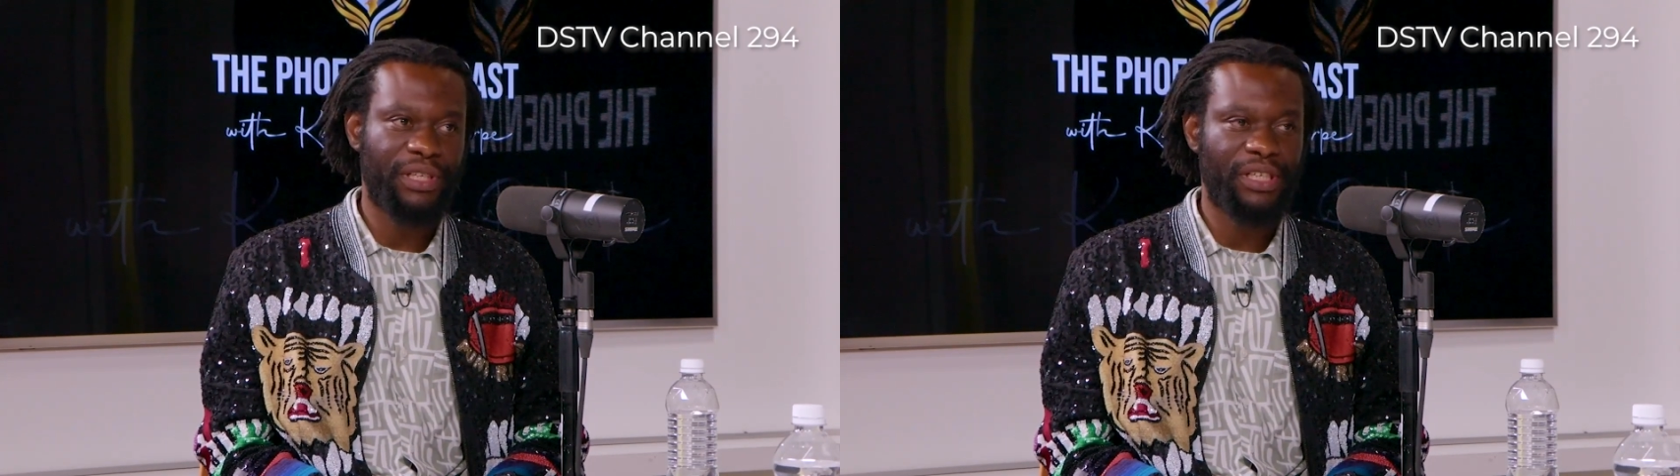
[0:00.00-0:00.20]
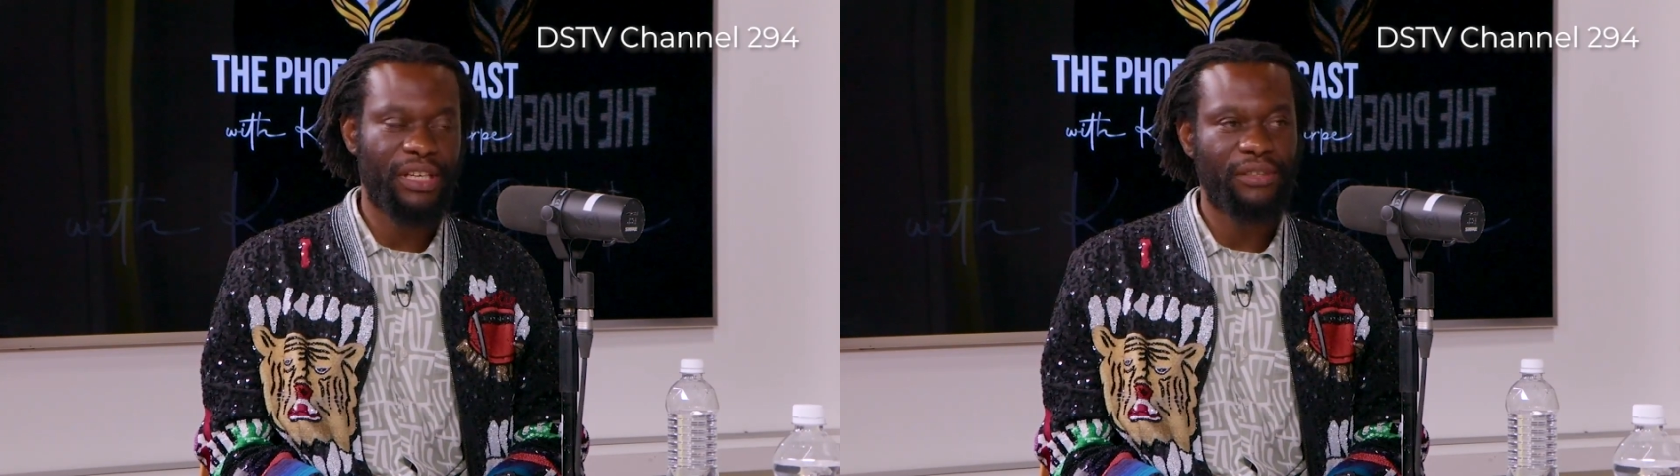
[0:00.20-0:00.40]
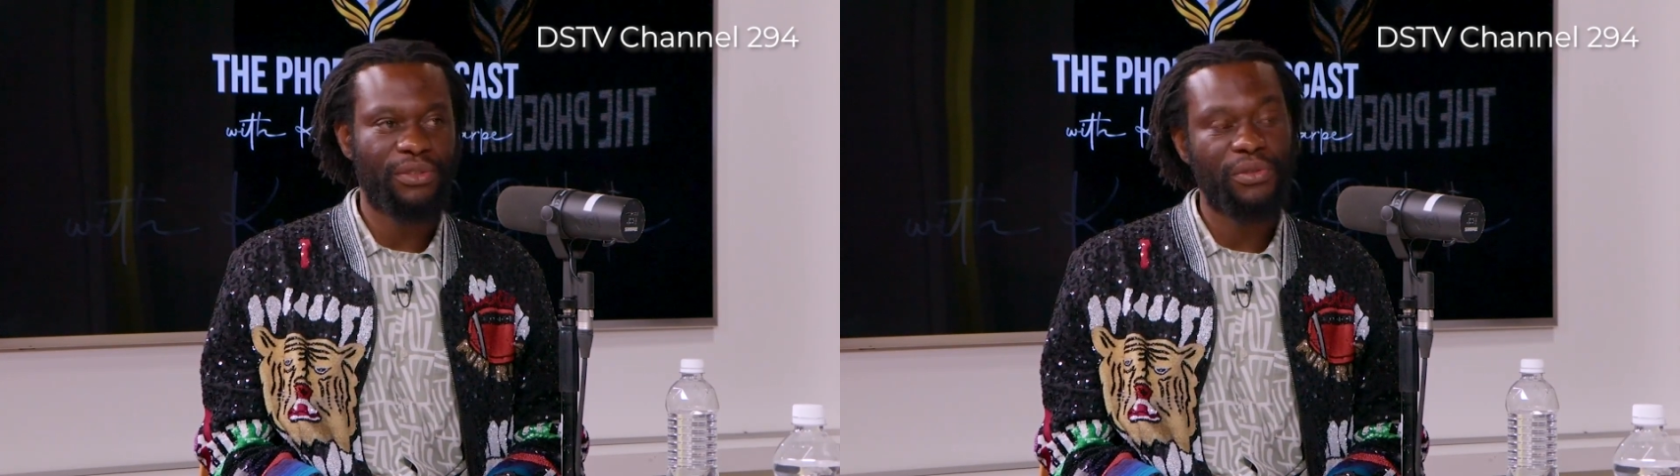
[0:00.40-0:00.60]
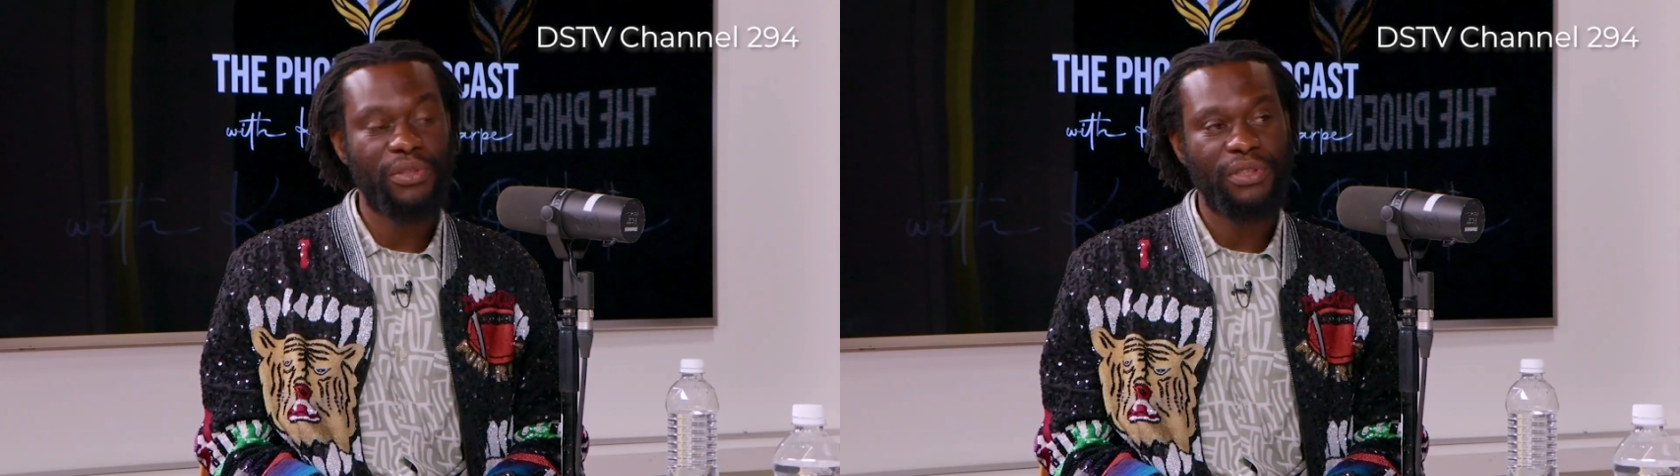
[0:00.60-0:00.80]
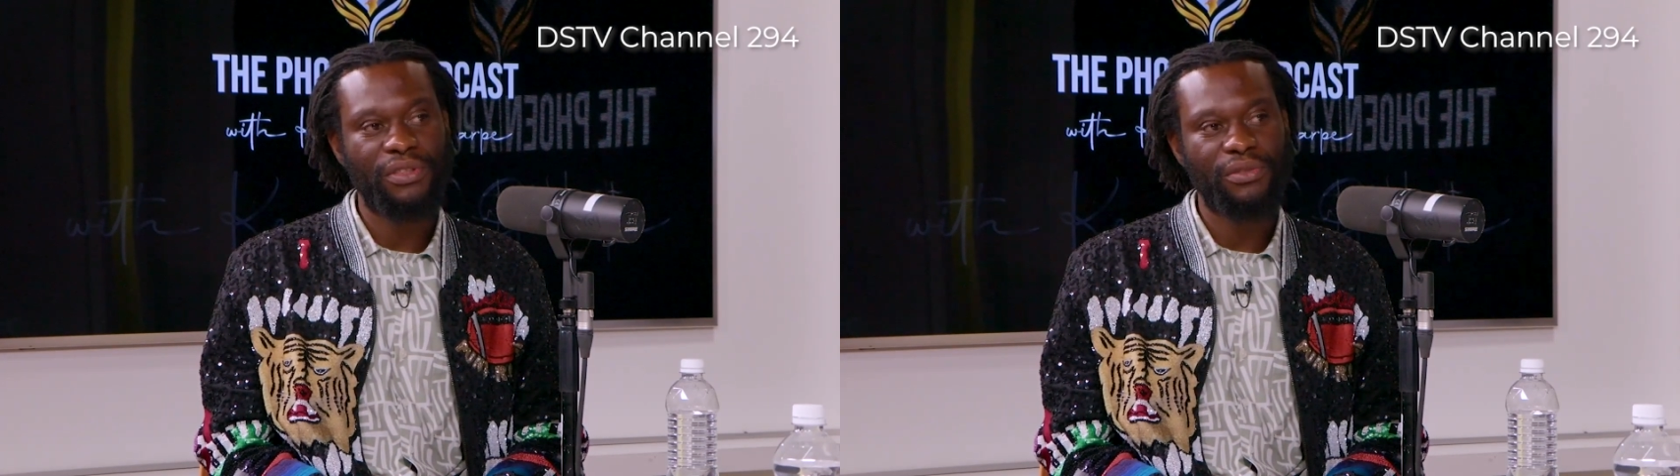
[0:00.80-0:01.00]
and I took
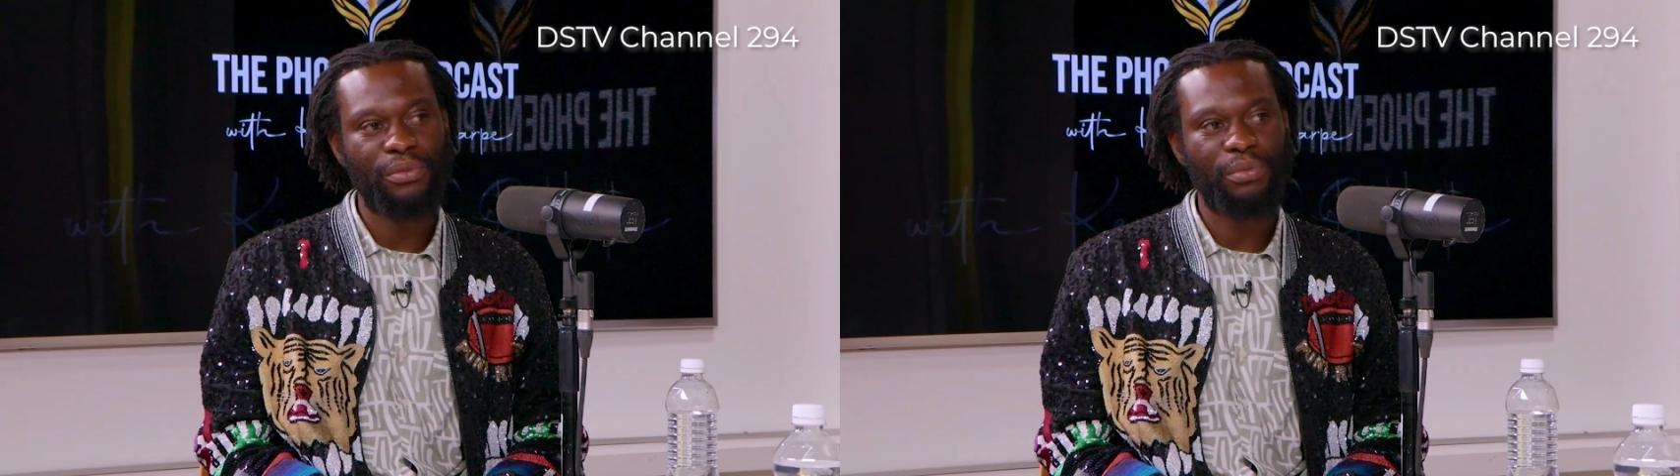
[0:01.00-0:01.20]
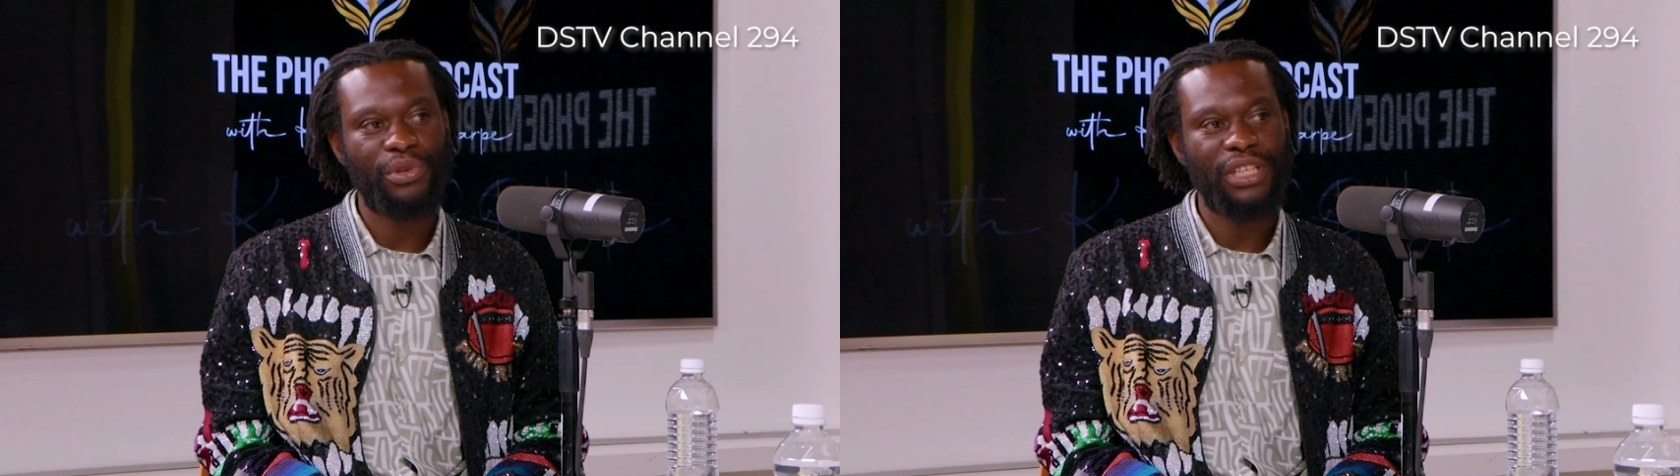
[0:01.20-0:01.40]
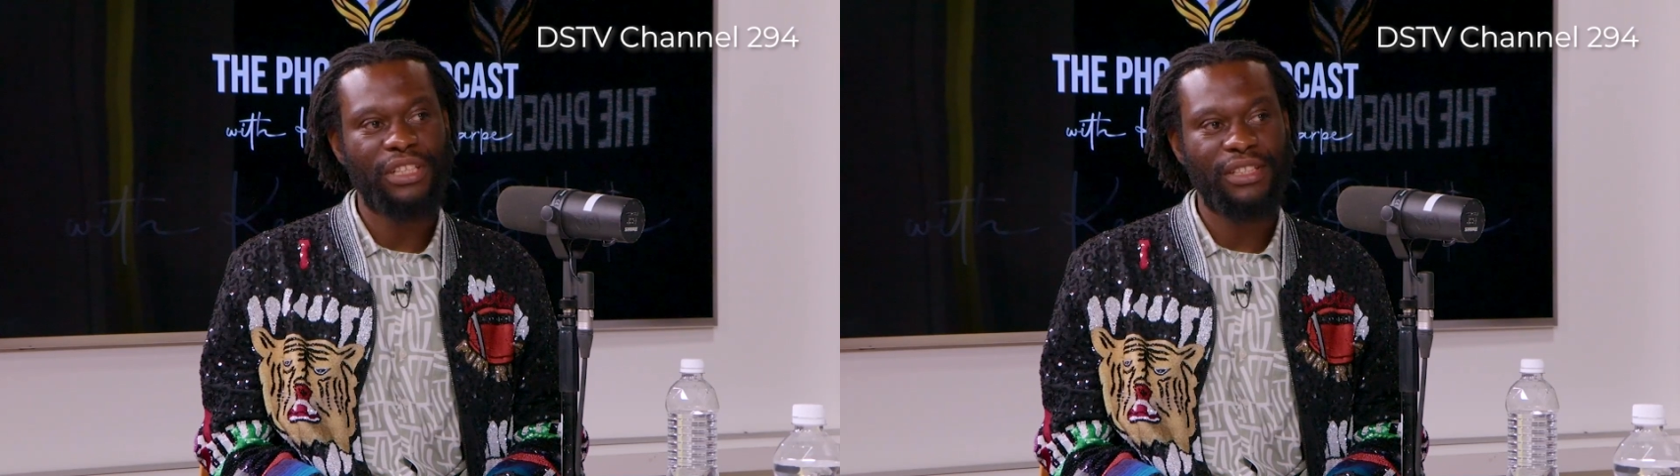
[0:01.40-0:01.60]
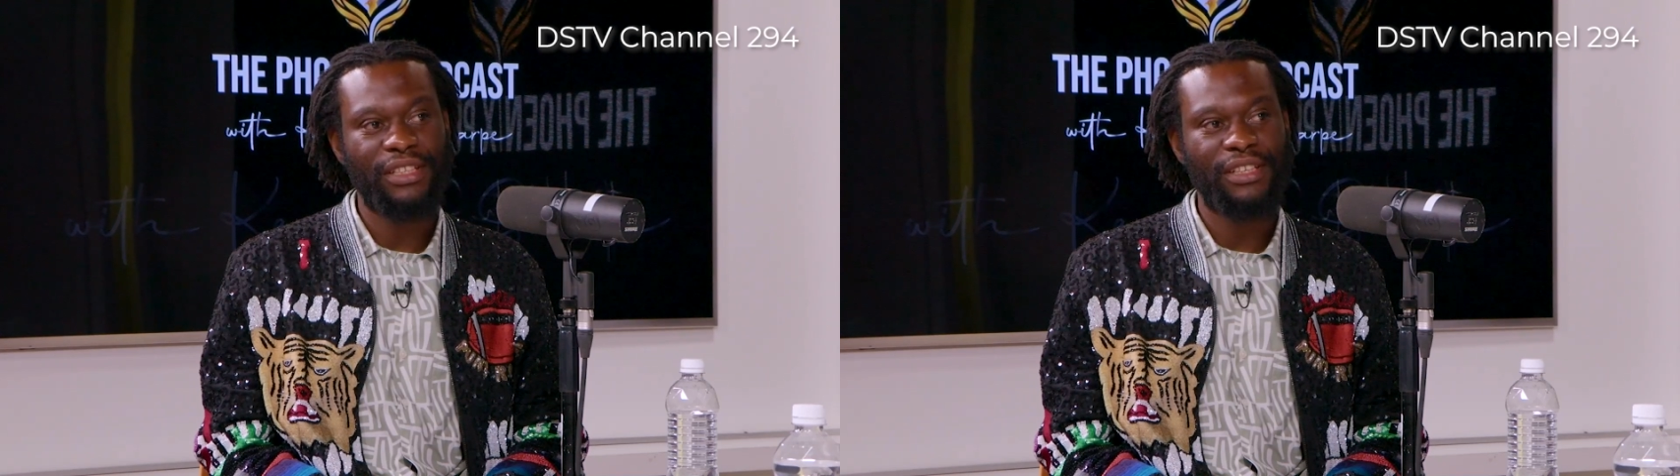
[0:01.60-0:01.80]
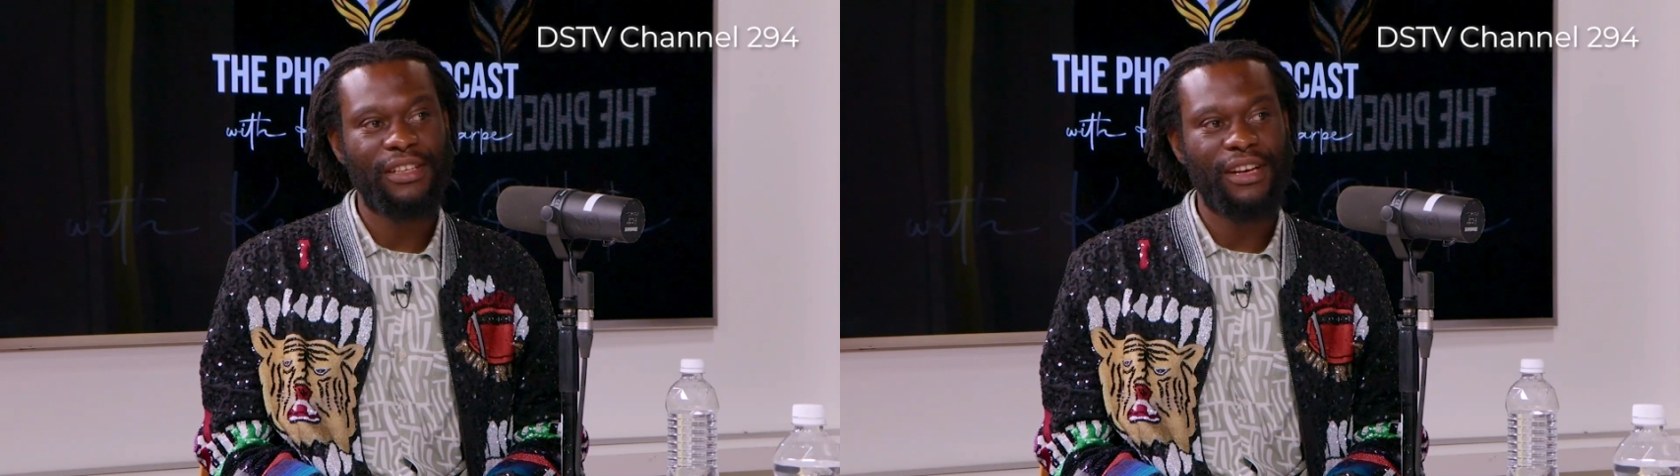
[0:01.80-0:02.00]
it to Poly and said,